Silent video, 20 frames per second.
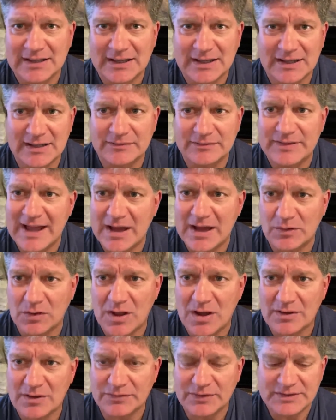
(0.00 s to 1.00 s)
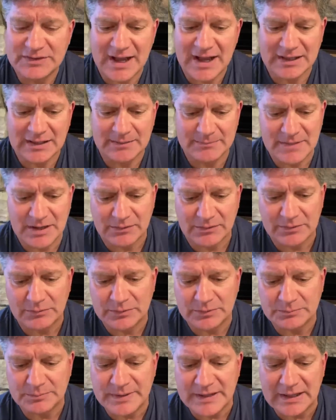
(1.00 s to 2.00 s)
of how long the documentary
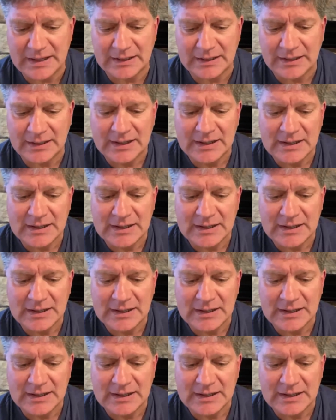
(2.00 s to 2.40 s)
would be.